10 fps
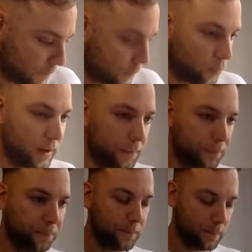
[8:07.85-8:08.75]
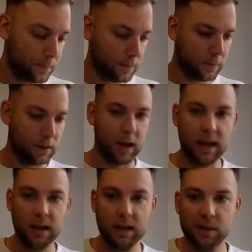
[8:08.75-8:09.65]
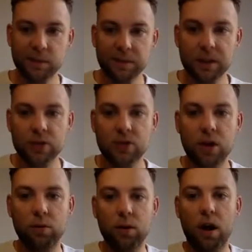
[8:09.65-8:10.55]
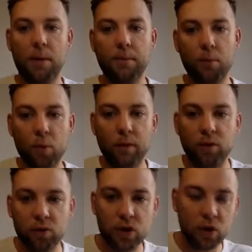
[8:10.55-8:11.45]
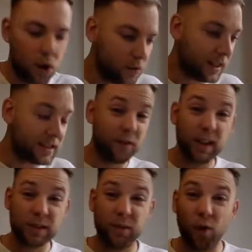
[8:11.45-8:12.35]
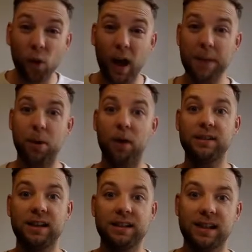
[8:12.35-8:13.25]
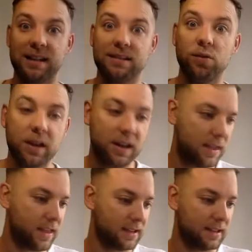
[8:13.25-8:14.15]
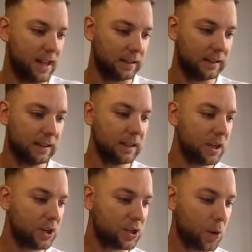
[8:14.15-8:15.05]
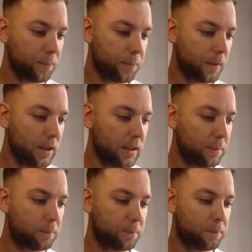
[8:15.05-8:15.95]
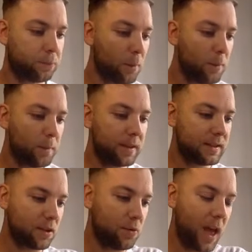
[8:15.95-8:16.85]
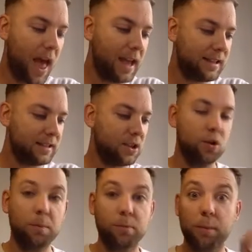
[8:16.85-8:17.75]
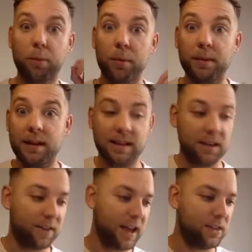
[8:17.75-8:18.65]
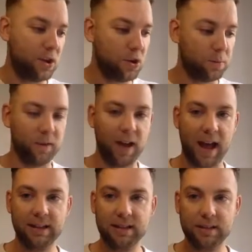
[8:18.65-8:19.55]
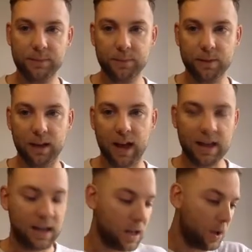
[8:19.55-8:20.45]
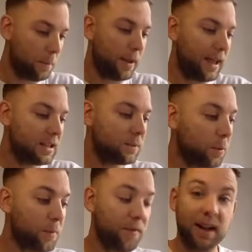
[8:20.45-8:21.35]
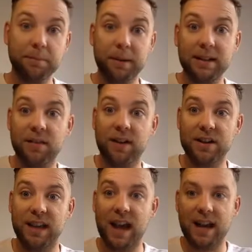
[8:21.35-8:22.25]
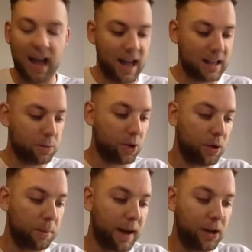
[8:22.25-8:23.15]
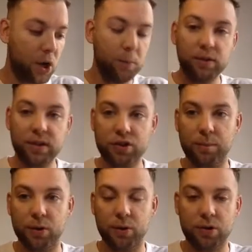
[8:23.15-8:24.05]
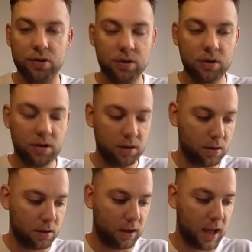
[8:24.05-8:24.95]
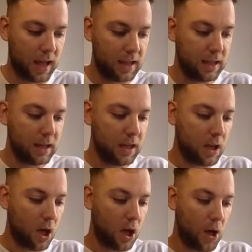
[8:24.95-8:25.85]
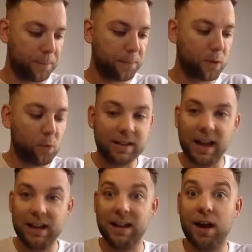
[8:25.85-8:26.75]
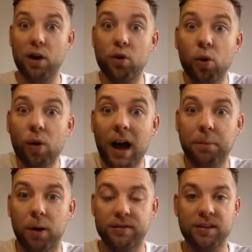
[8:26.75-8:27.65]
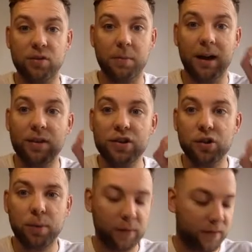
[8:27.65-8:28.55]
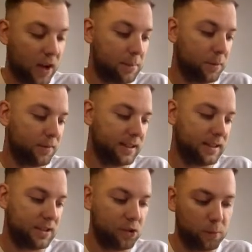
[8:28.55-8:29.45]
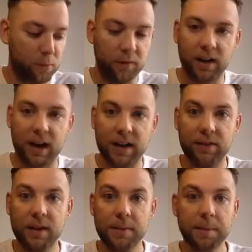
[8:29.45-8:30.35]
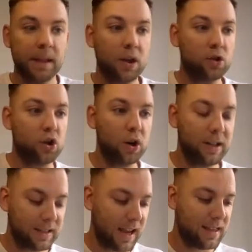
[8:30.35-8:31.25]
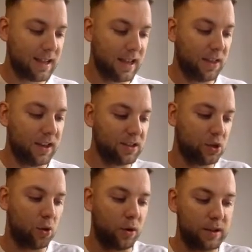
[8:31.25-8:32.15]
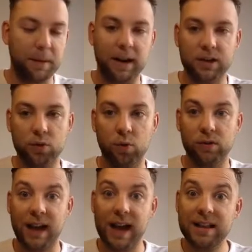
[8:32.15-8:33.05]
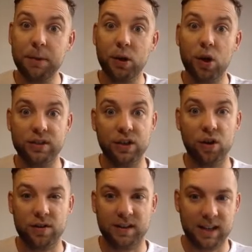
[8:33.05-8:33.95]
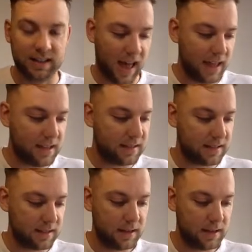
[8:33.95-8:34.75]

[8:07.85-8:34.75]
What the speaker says: Brilliant. Okay. So we've looked at loads. That's a full hypothesis test looking at this now. So the X is the probability of getting the number of heads. Okay, P is the probability of actually getting heads. We're doing a binomial distribution. Okay, we're saying that our null hypothesis, so my original hypothesis is 0.5. John is saying that he thinks his coin is biased towards head because he got 6 heads.